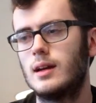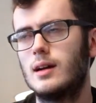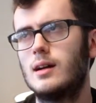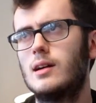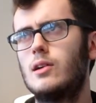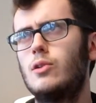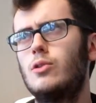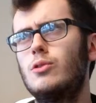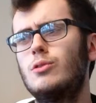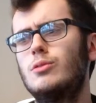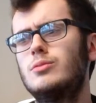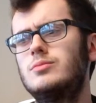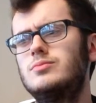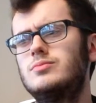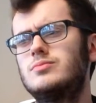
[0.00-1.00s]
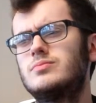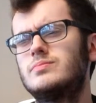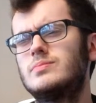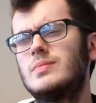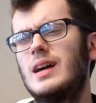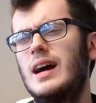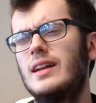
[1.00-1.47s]
Oh,
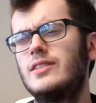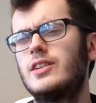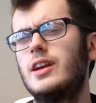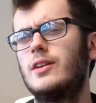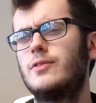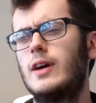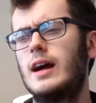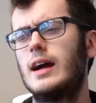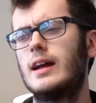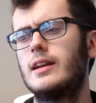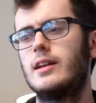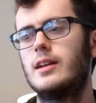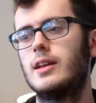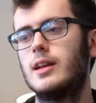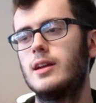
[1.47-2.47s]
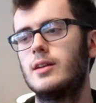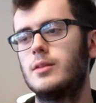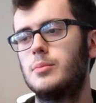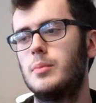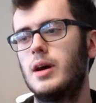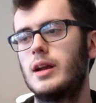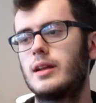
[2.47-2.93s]
I'd say if I had any
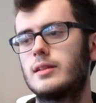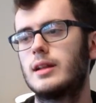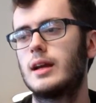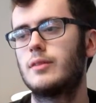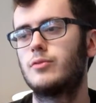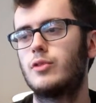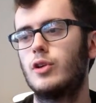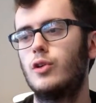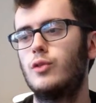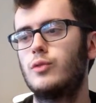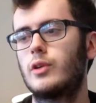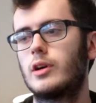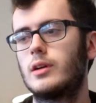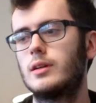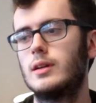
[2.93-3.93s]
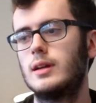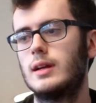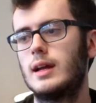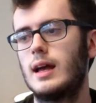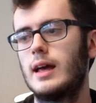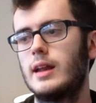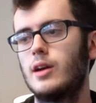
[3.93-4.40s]
money left over,
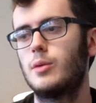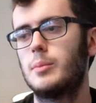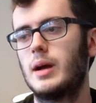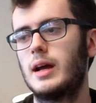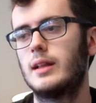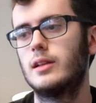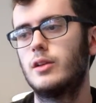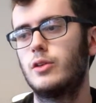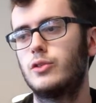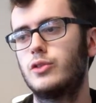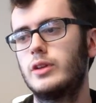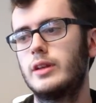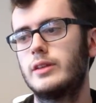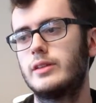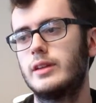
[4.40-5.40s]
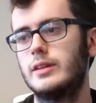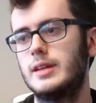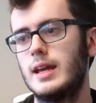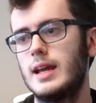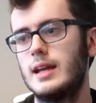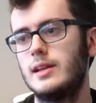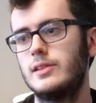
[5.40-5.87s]
I'd help my little sister
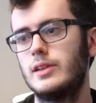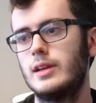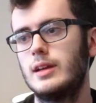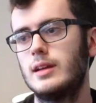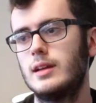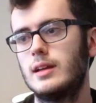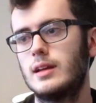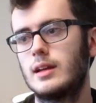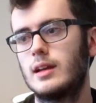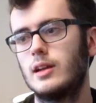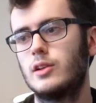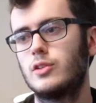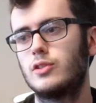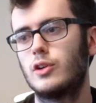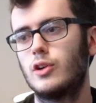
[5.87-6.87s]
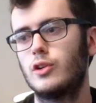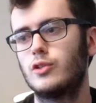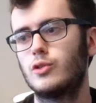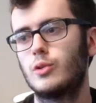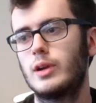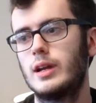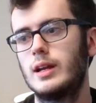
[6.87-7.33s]
Daisy get
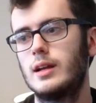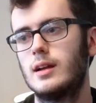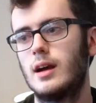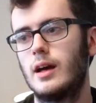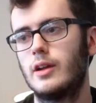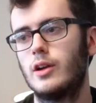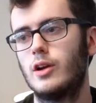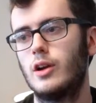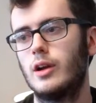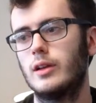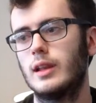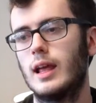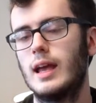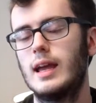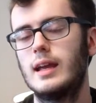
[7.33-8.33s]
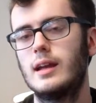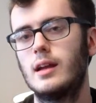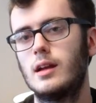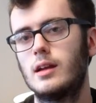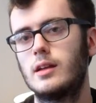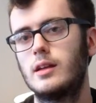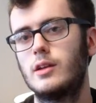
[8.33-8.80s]
surgery on her leg.
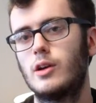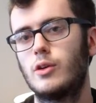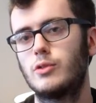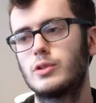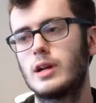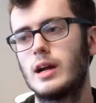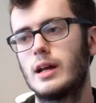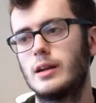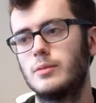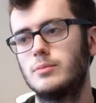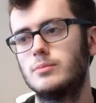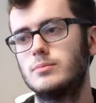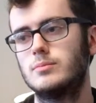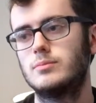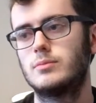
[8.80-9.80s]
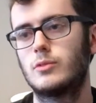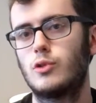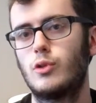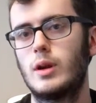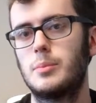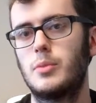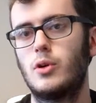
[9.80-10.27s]
You know, it's kind of
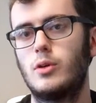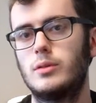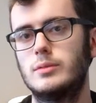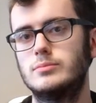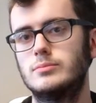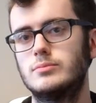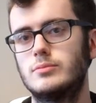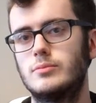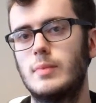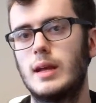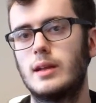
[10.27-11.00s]
crippled and